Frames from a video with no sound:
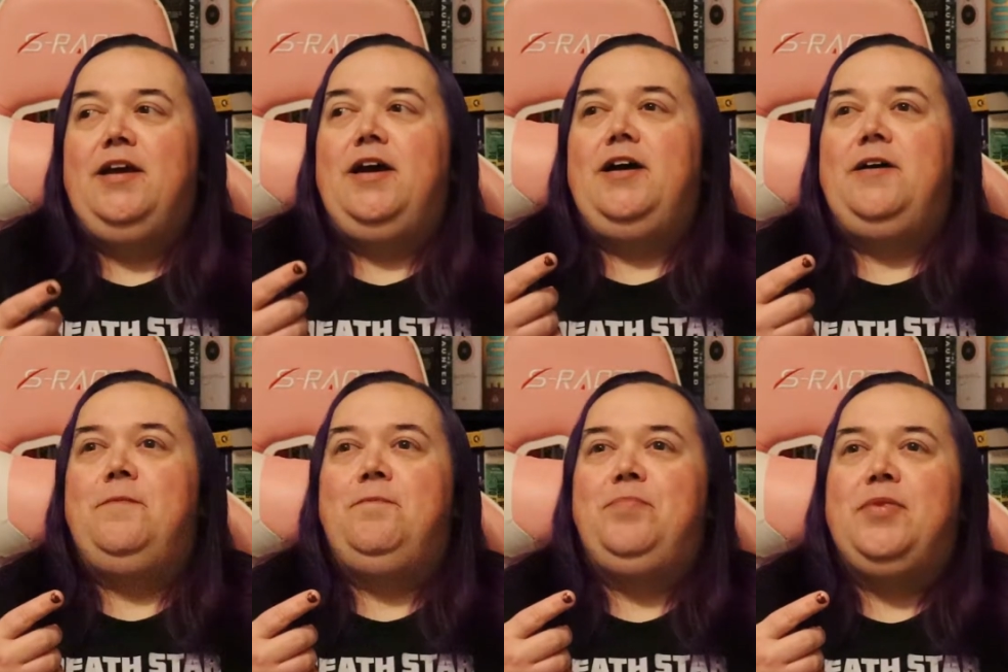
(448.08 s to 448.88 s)

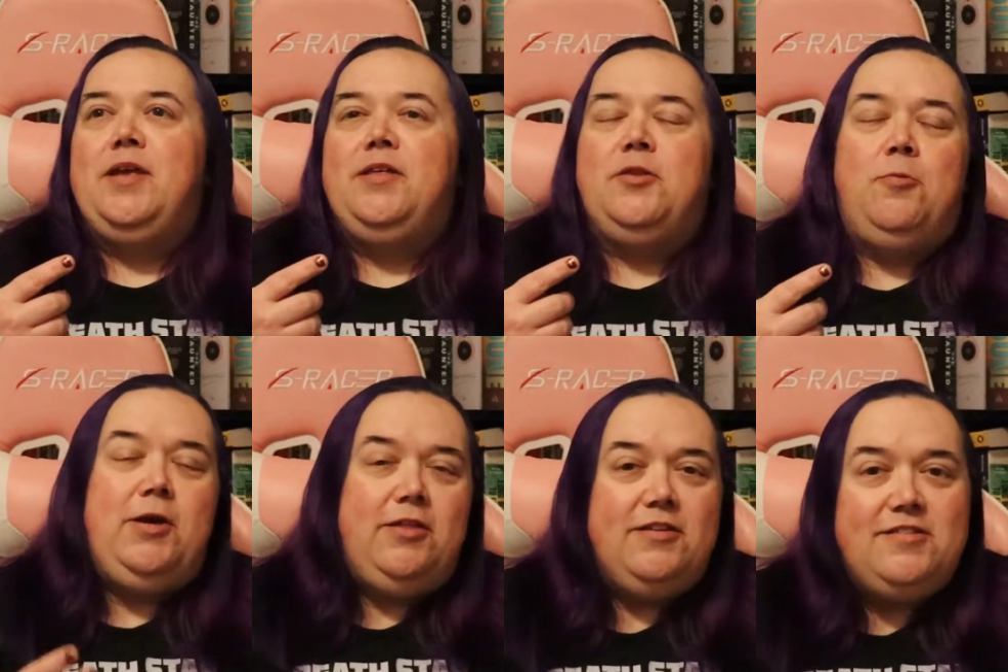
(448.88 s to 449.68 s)
The
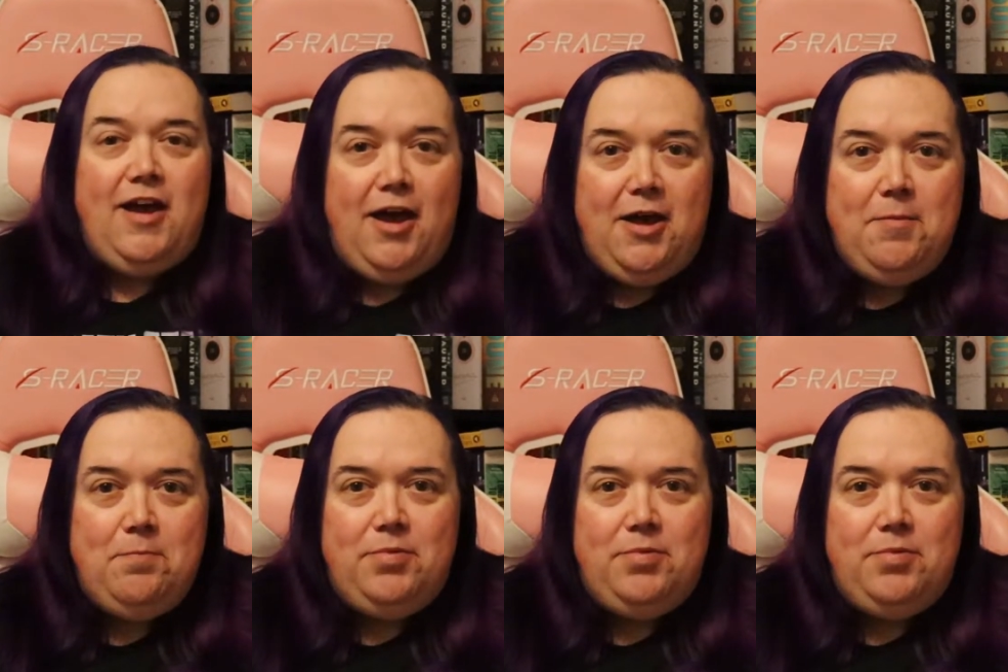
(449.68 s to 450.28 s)
Wheel of Time